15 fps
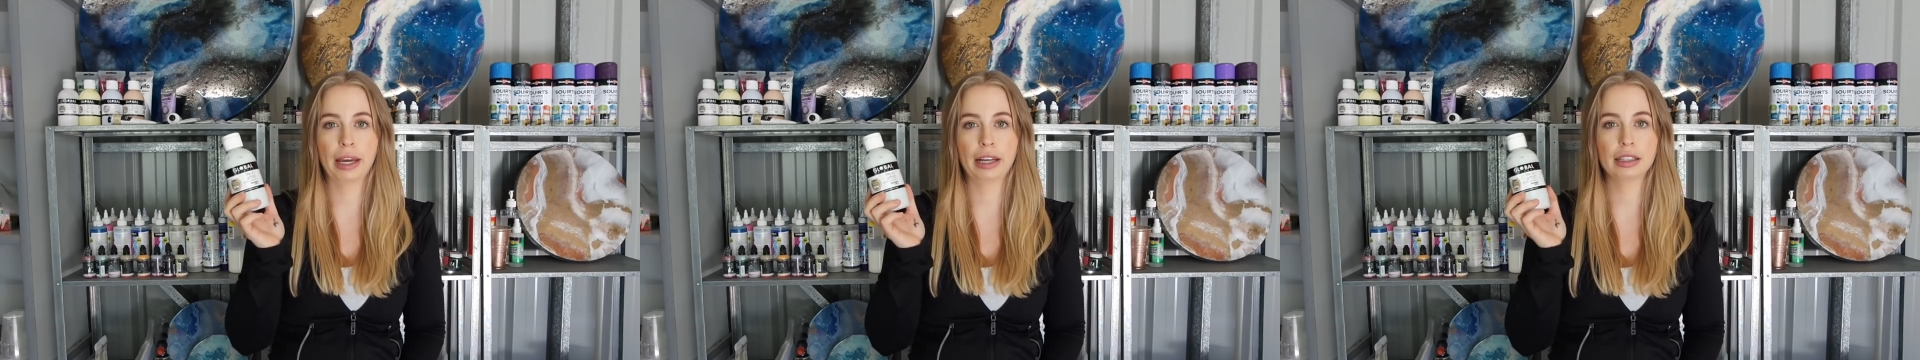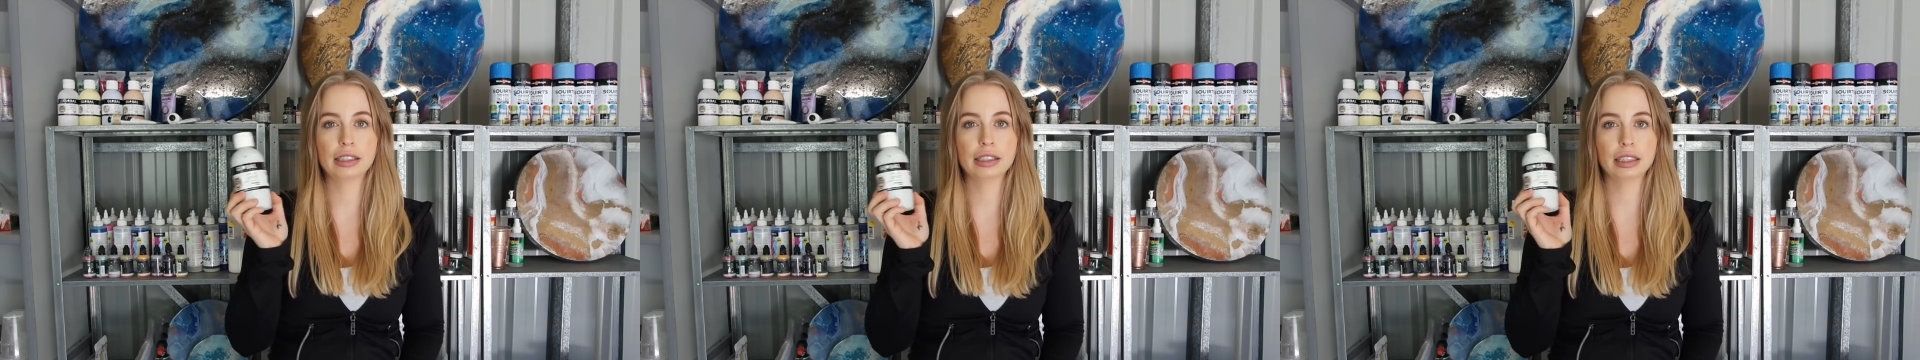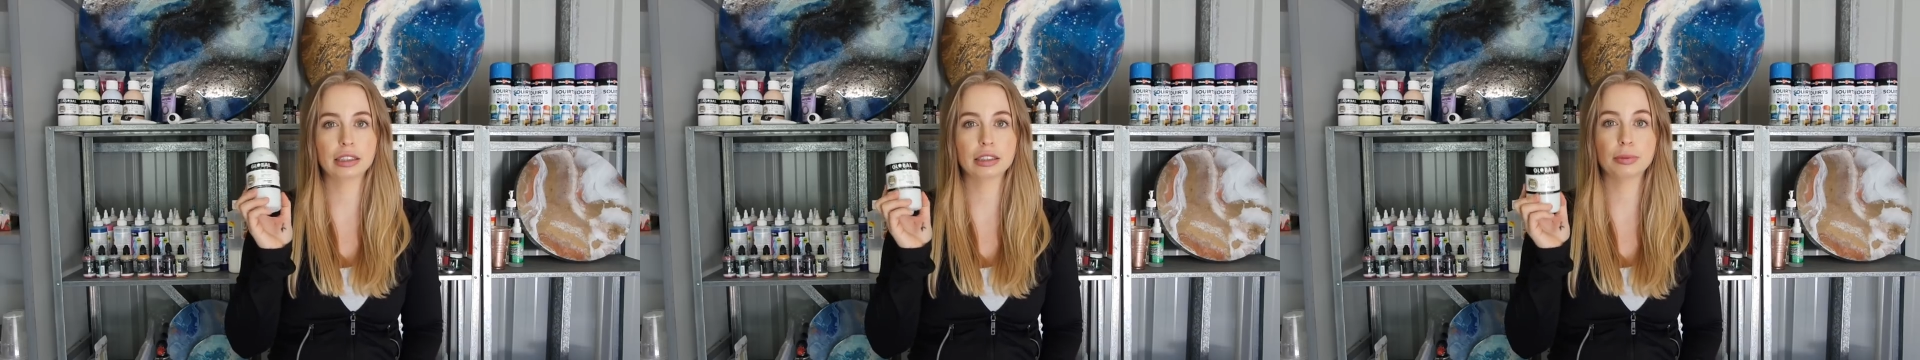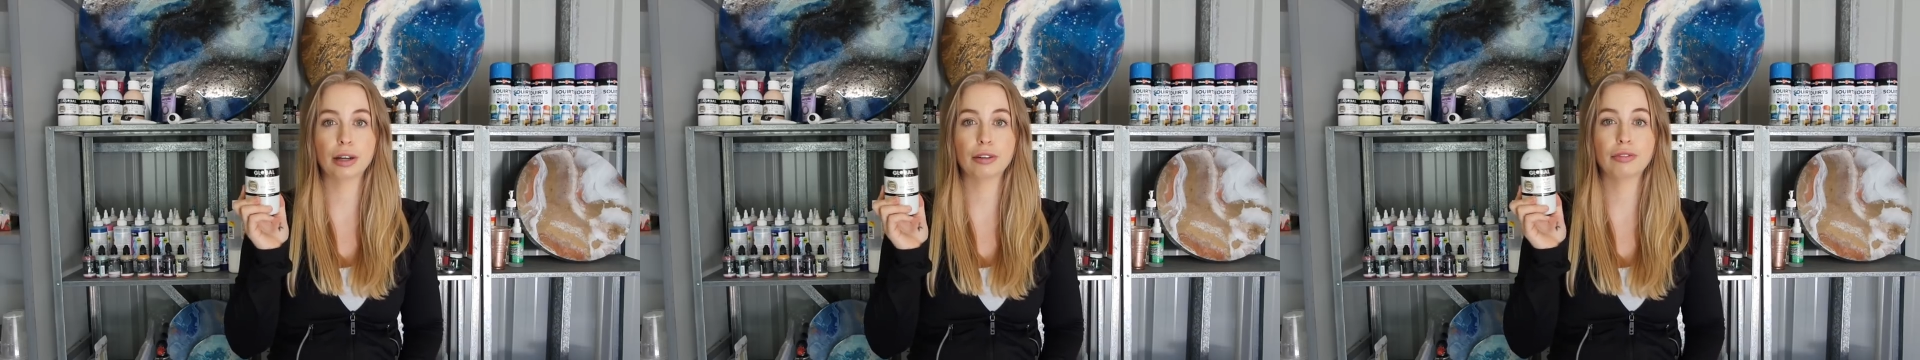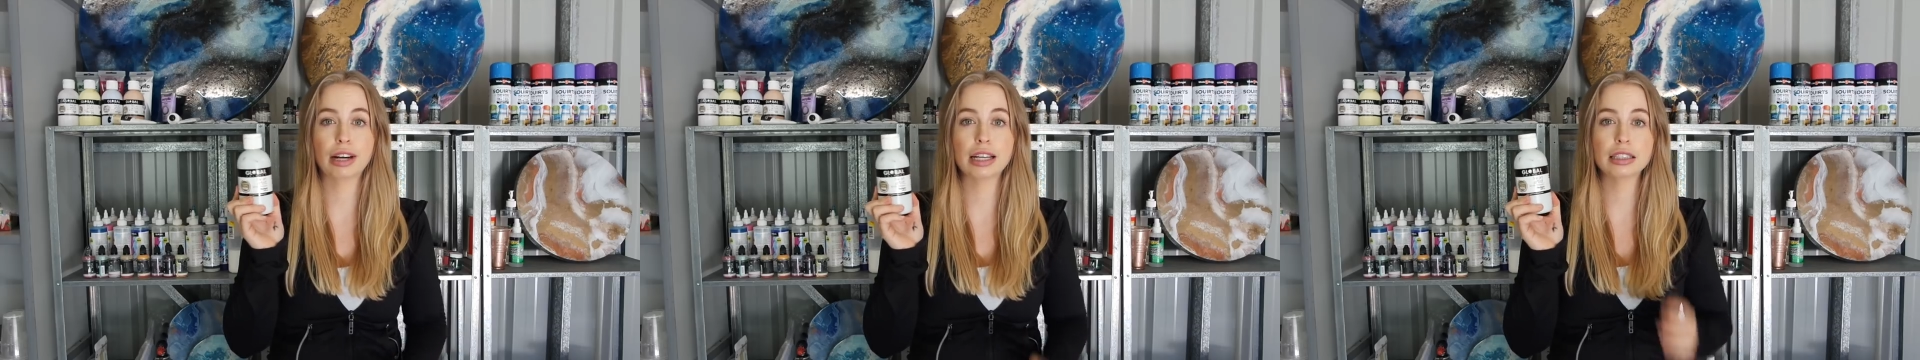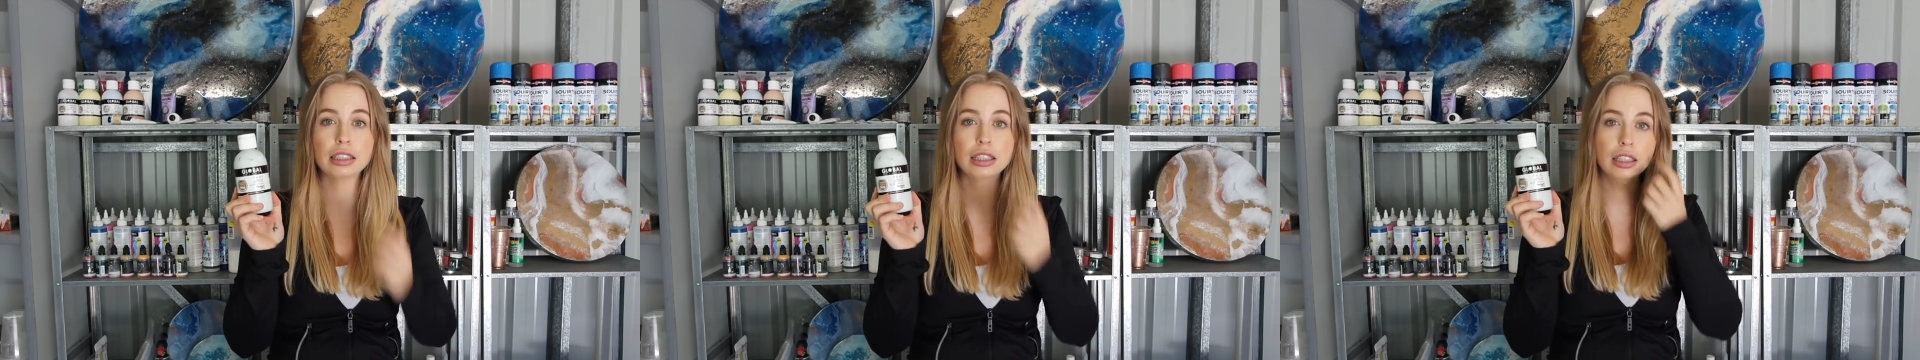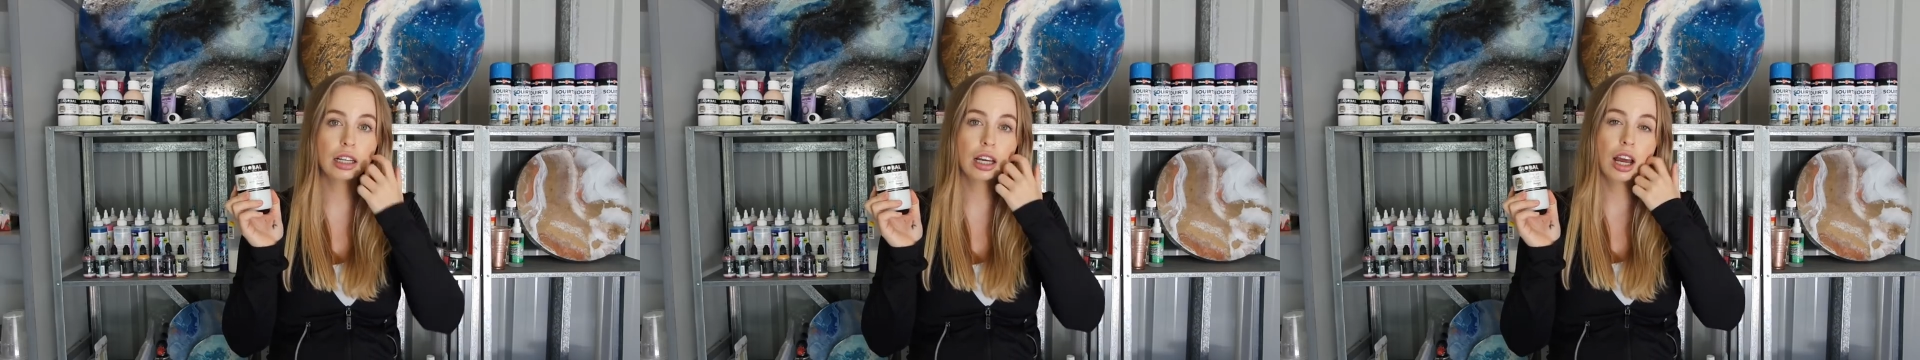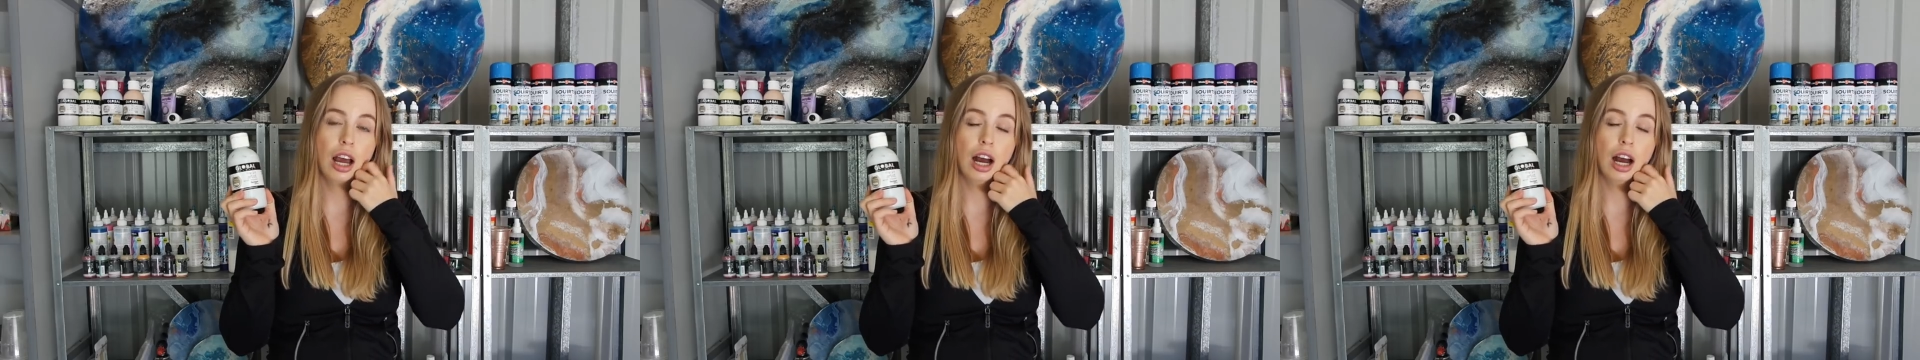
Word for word: paints into my resin,